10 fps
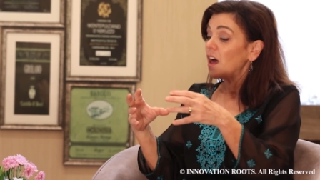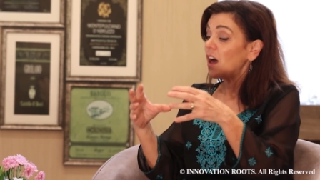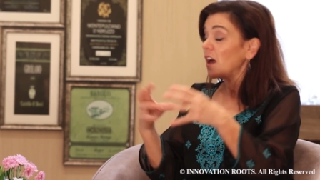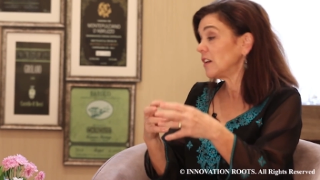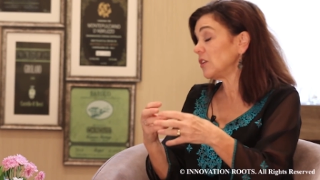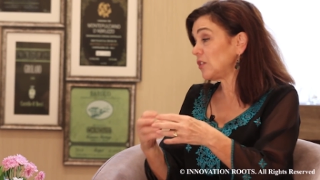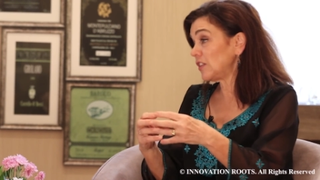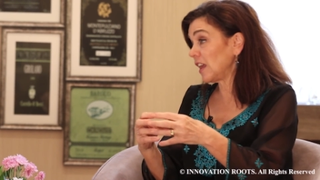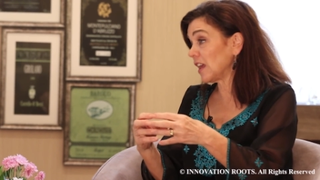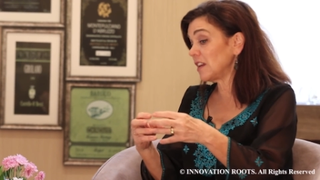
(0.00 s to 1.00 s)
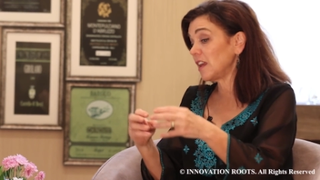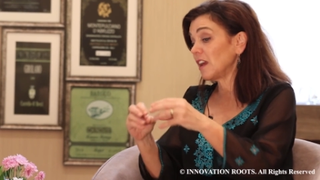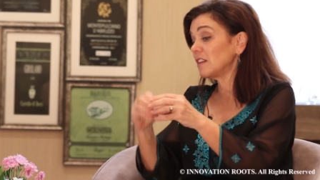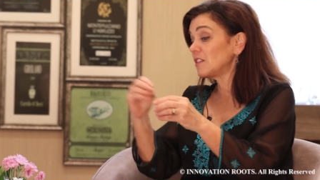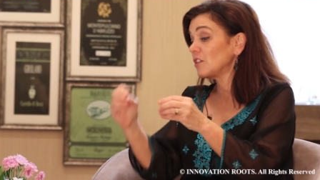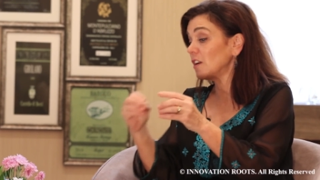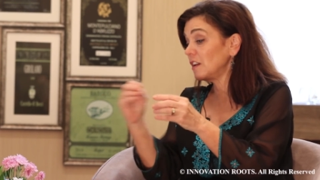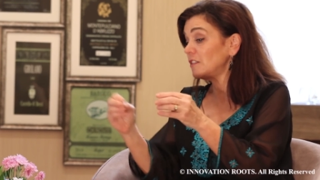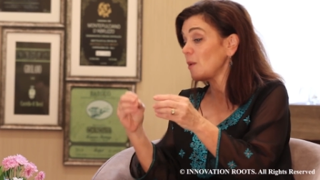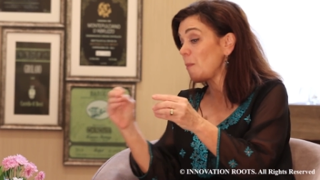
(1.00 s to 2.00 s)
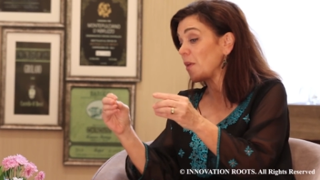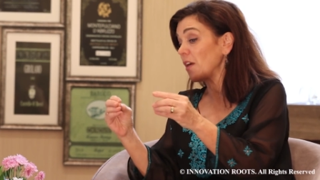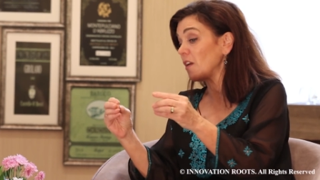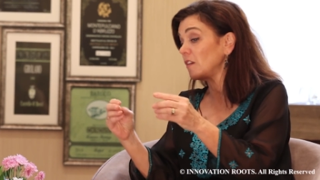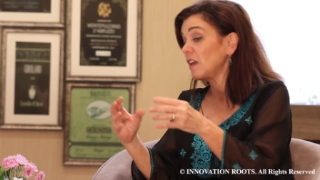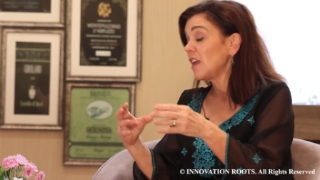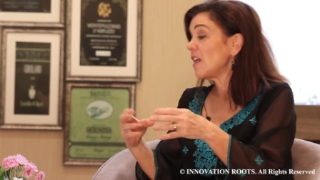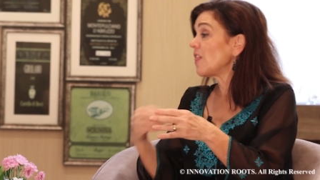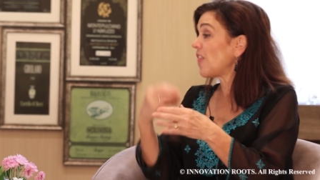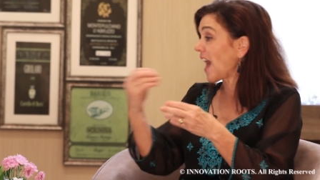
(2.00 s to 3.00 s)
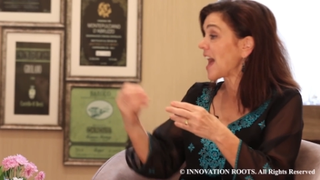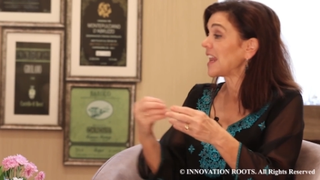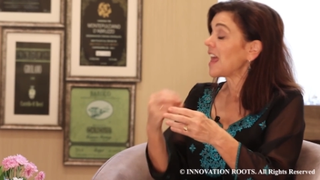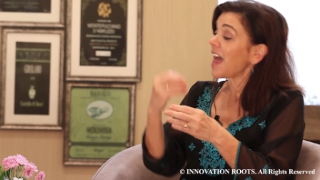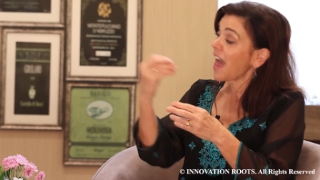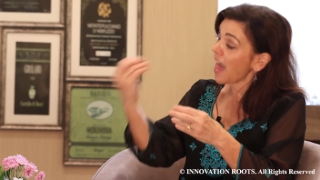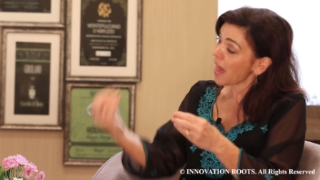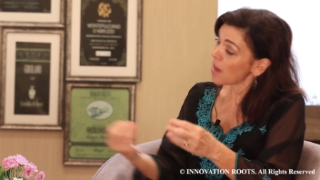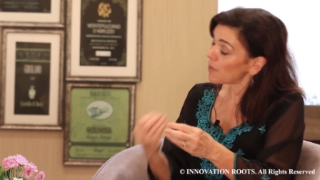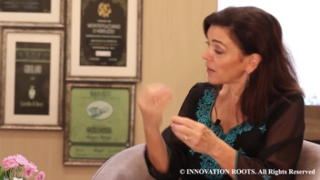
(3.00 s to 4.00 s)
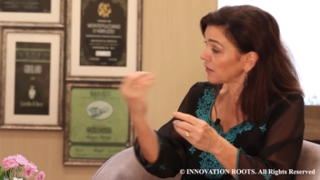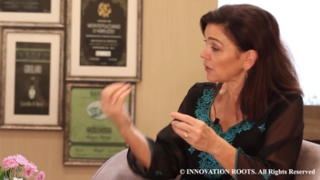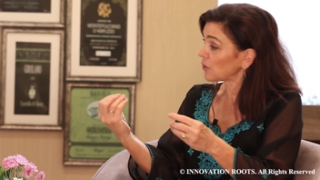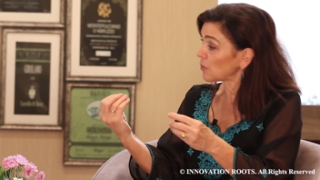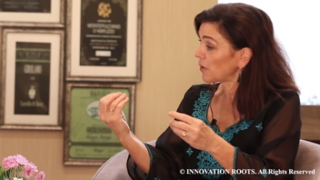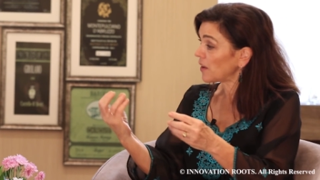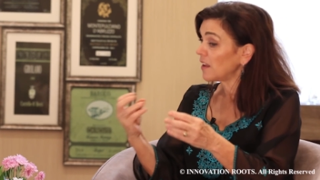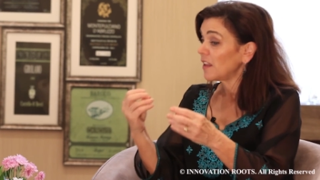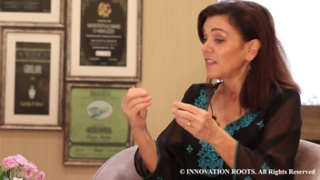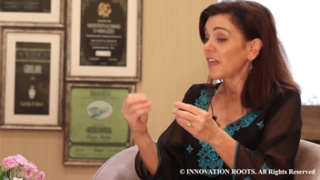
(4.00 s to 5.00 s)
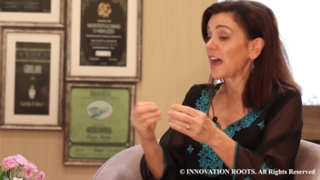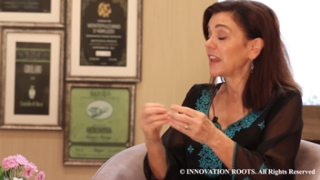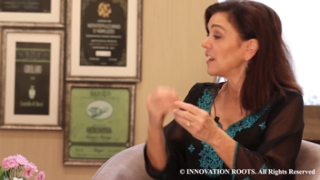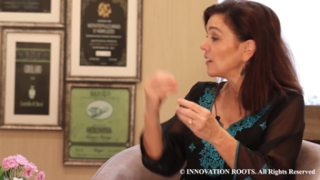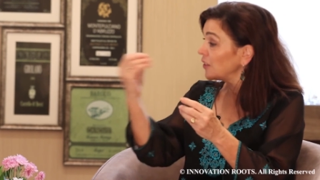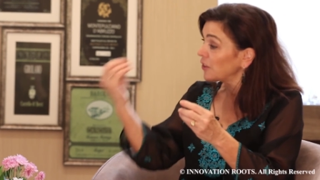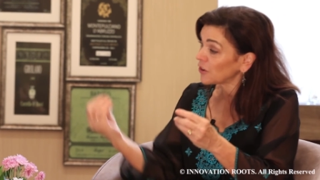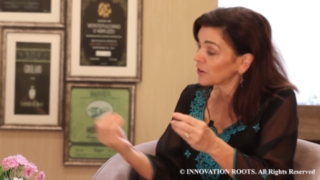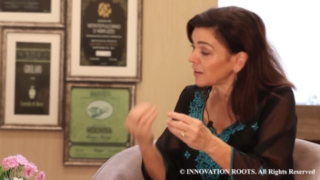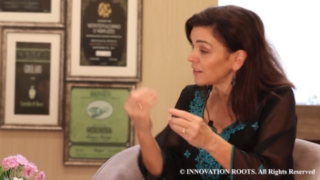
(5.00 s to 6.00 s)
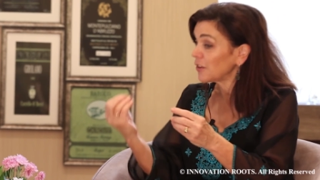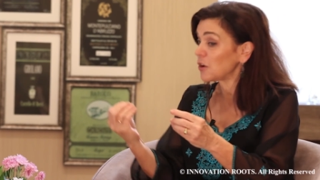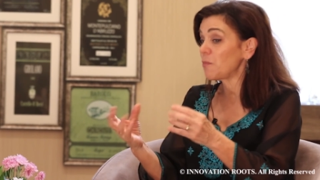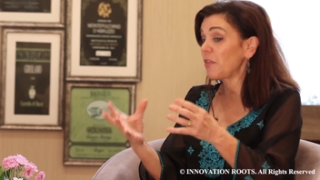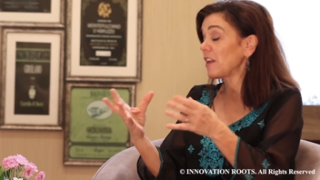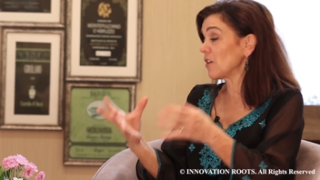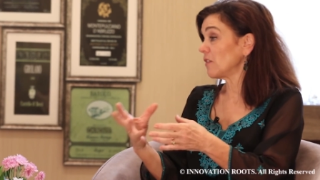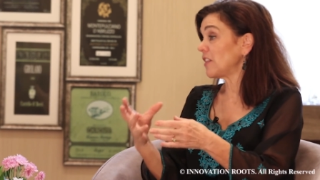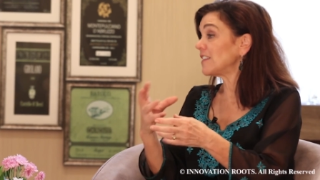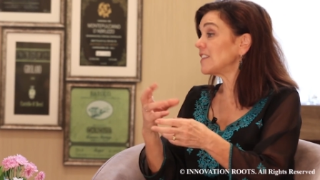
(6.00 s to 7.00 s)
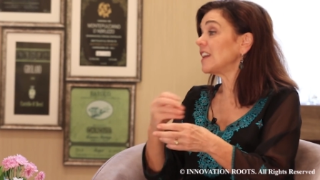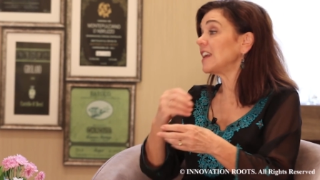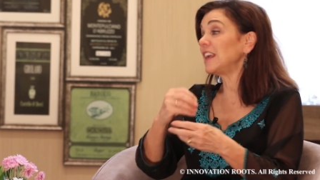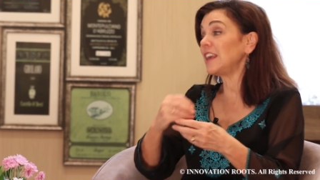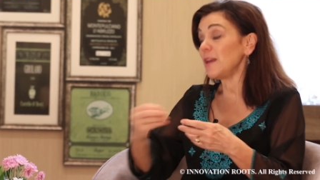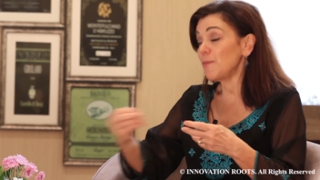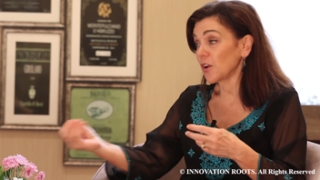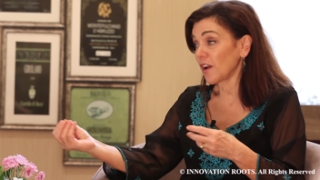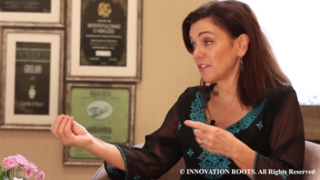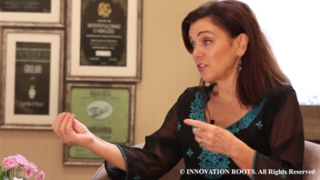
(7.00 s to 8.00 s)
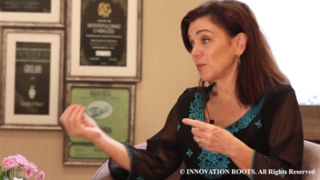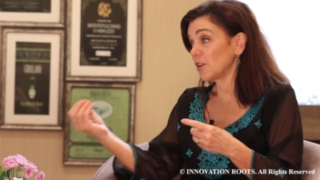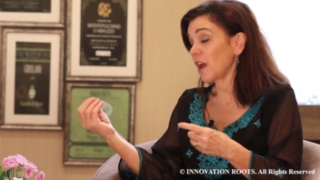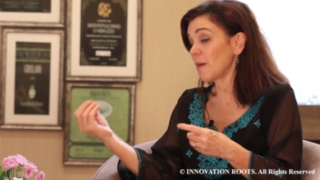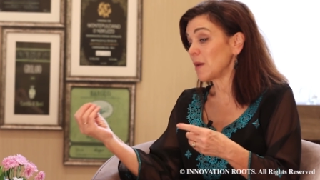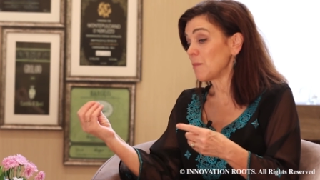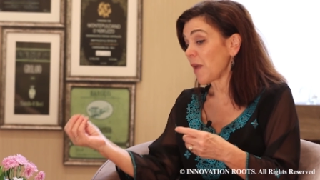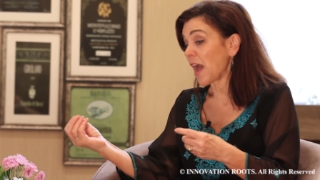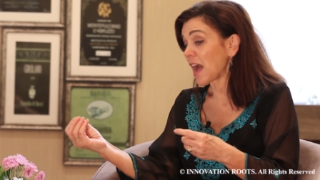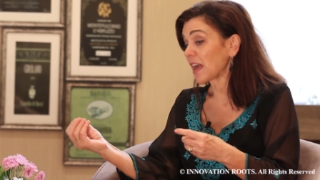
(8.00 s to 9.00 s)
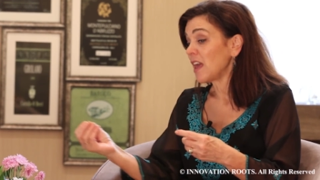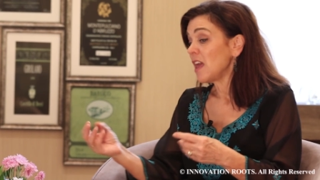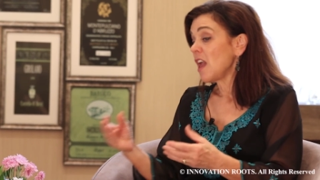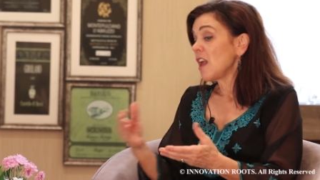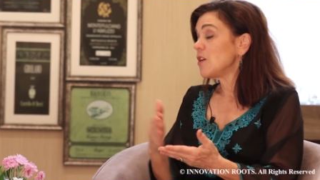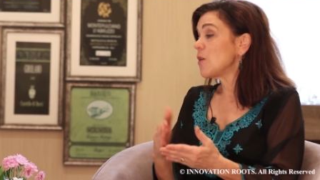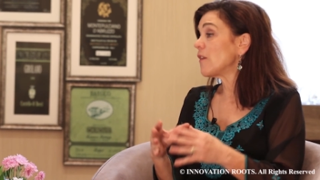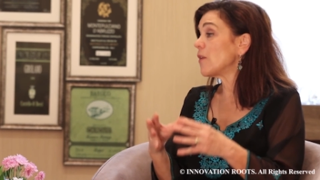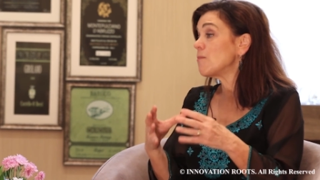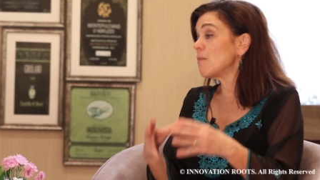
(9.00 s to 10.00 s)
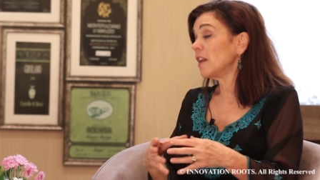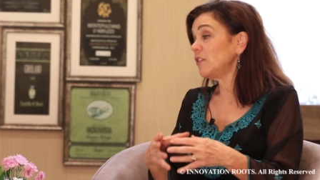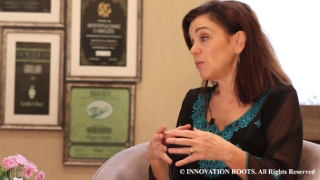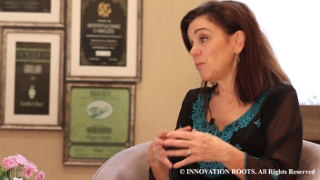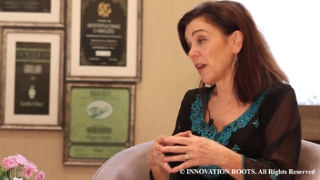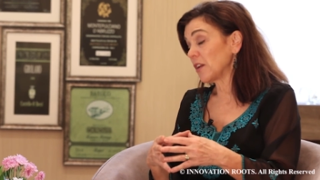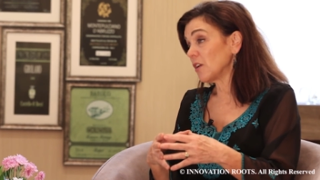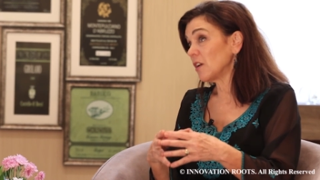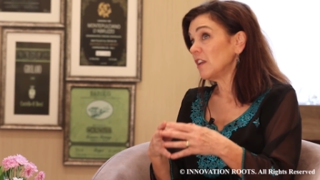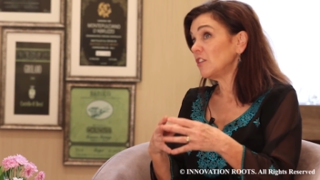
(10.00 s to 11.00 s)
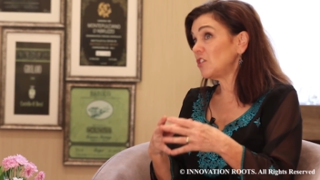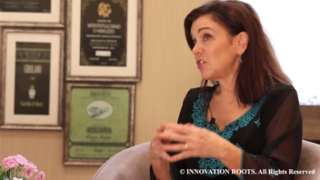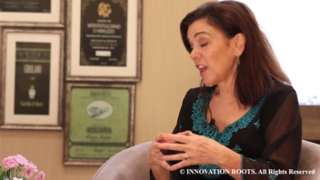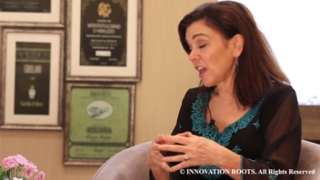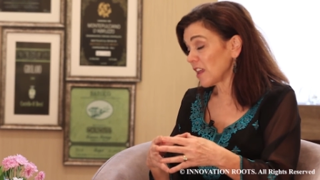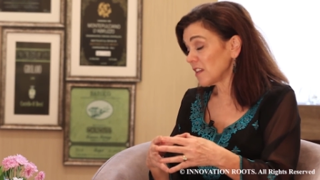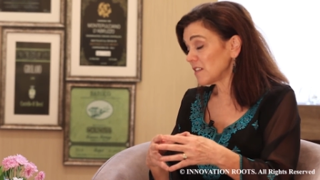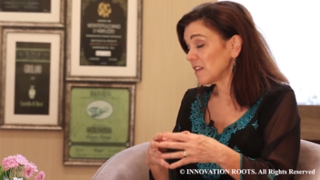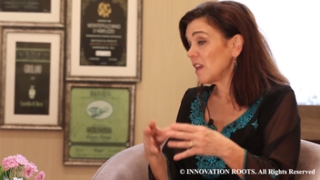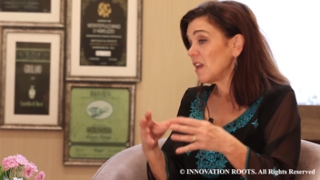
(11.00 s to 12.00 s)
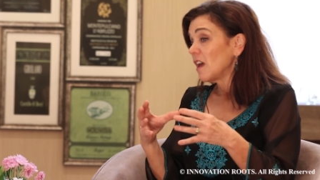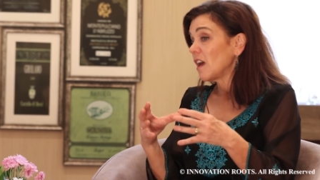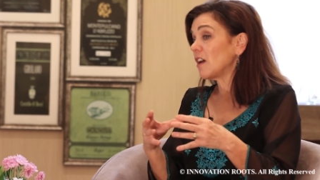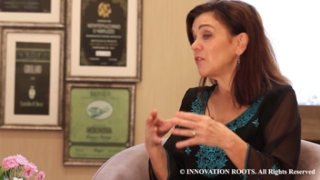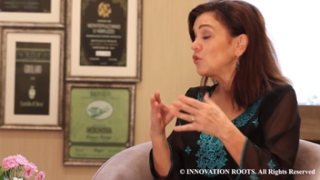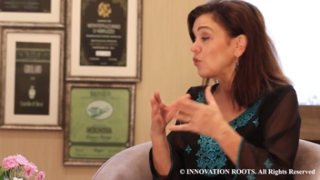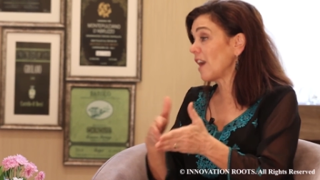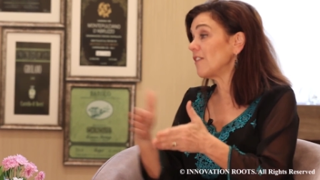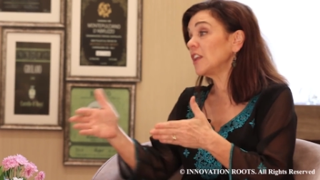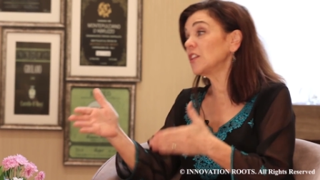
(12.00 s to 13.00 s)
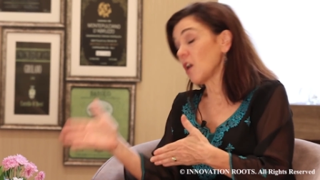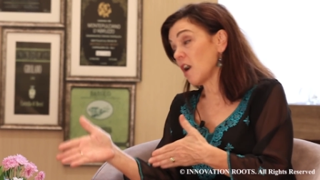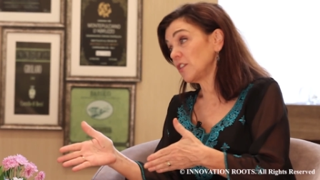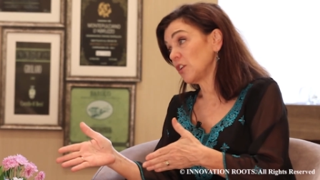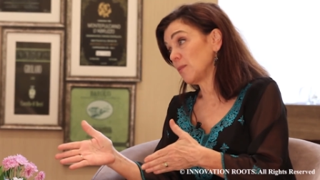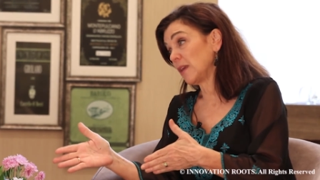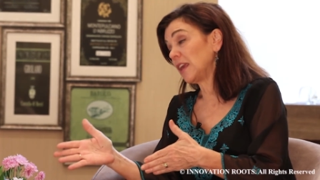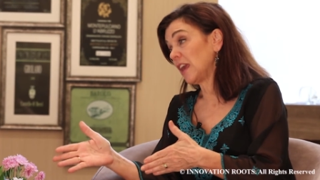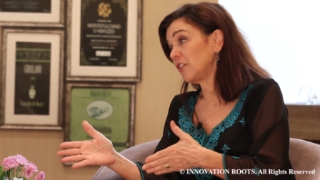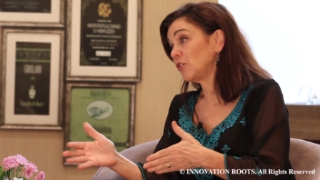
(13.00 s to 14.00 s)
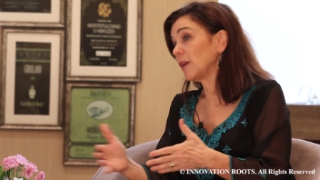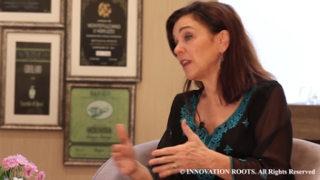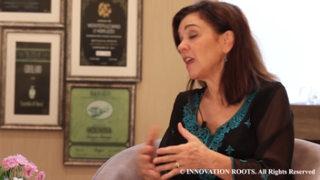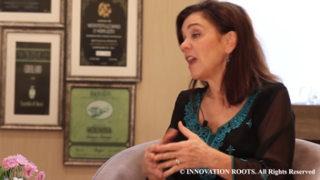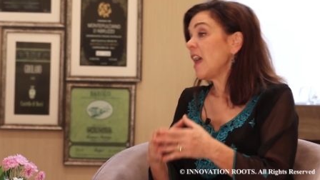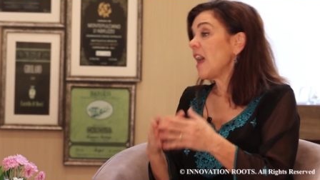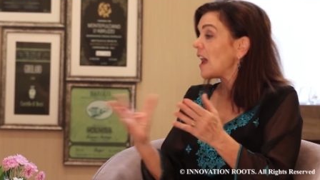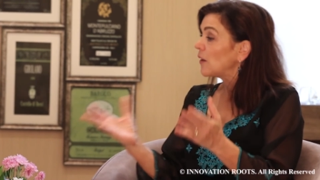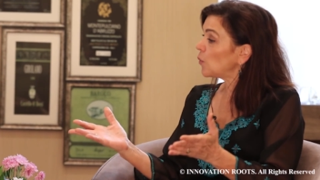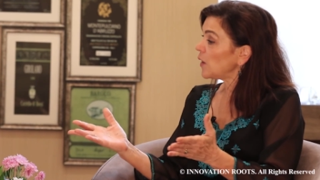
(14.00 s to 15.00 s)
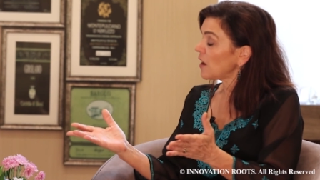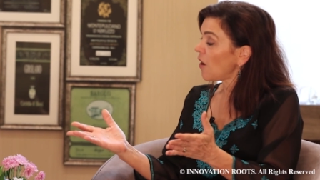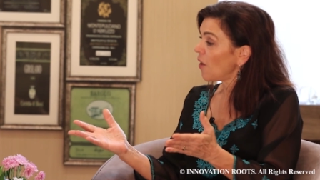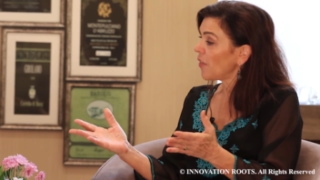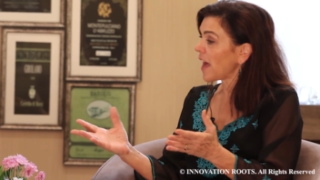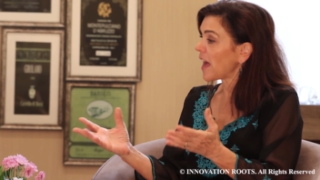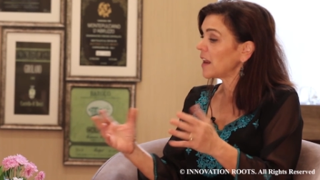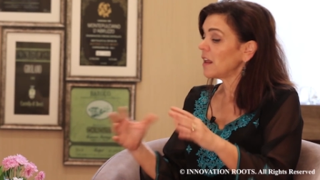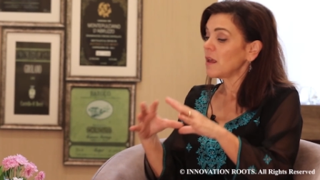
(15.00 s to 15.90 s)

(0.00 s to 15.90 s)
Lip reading: understanding and starting to build that habit loop, that learning loop that's going to keep your customer coming back, you have a much better chance of driving long-term engagement. And we call that